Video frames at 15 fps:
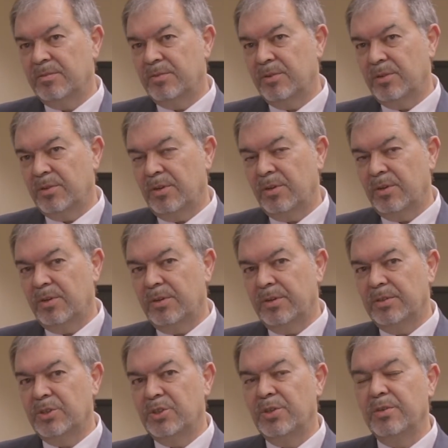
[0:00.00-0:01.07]
for
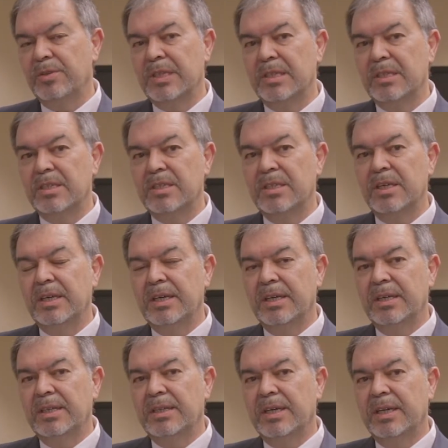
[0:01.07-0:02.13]
our students
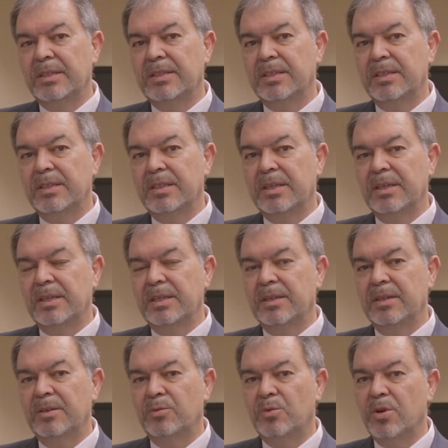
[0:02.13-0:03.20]
that in
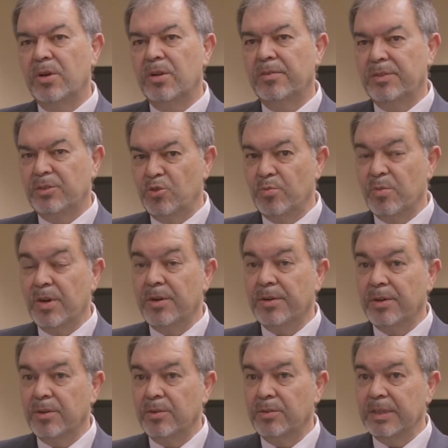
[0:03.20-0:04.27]
the world of
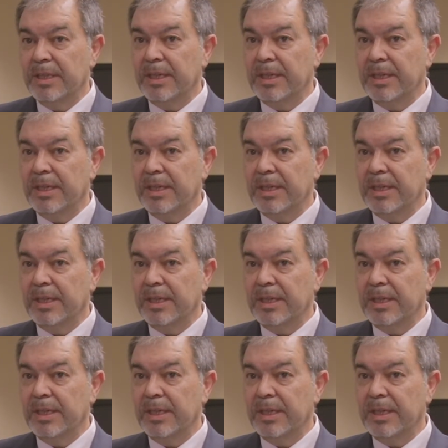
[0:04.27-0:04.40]
tomorrow